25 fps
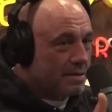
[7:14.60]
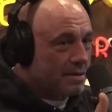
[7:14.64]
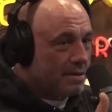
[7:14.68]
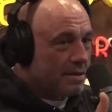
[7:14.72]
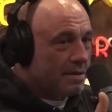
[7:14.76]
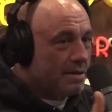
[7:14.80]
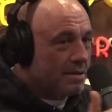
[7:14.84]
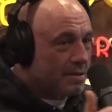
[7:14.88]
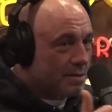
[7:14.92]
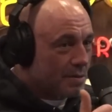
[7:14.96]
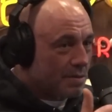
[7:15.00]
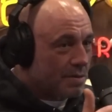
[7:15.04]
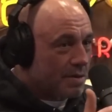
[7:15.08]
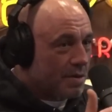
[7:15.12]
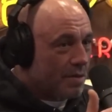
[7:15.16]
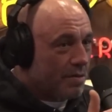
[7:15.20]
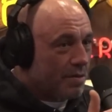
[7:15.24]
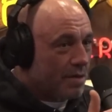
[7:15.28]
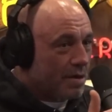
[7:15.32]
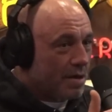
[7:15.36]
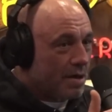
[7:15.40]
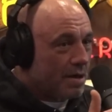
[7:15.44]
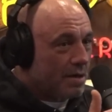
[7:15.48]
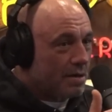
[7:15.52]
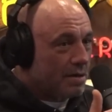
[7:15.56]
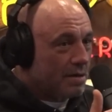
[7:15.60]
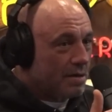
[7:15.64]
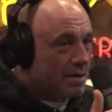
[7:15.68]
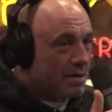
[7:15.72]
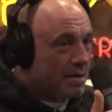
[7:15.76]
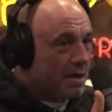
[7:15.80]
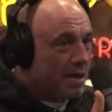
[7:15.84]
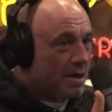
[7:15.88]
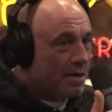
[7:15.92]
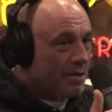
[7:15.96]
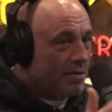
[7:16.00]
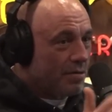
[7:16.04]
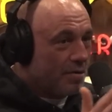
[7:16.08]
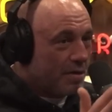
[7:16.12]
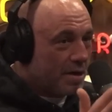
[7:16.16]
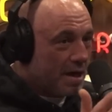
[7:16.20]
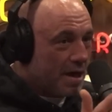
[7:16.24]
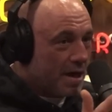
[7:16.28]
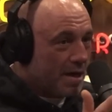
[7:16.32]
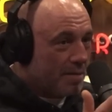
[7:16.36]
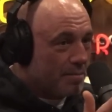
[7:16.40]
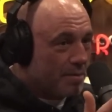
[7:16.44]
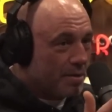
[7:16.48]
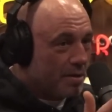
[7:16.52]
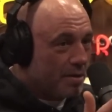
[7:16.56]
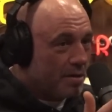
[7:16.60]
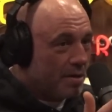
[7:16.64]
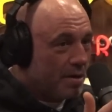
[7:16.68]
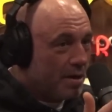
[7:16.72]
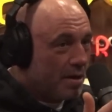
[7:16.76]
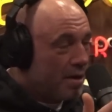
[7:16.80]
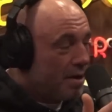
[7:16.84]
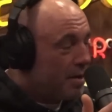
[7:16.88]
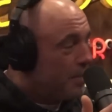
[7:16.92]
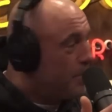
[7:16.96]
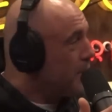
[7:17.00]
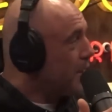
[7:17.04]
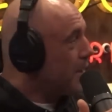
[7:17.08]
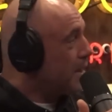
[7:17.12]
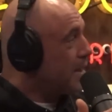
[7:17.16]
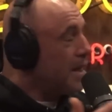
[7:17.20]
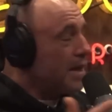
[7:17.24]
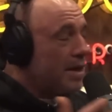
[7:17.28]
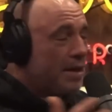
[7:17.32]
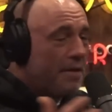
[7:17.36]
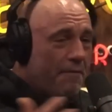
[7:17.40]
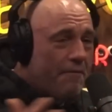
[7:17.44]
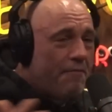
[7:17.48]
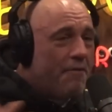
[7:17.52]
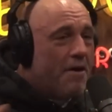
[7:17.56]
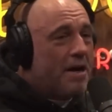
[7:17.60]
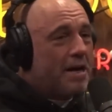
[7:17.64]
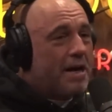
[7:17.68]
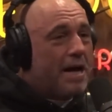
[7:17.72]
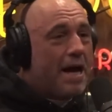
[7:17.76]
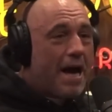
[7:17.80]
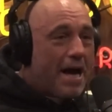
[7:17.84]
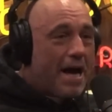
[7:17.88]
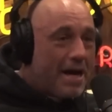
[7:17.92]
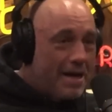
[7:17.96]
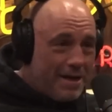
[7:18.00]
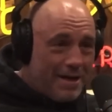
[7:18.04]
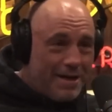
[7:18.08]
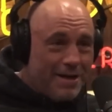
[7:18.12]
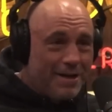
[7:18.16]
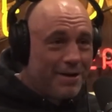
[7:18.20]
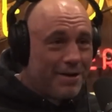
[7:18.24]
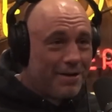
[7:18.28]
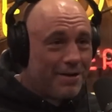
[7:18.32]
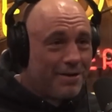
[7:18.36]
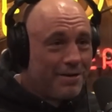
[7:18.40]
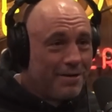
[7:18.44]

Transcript: and this was going on and you're gambling, you'd be like, "Get the fuck out of here!"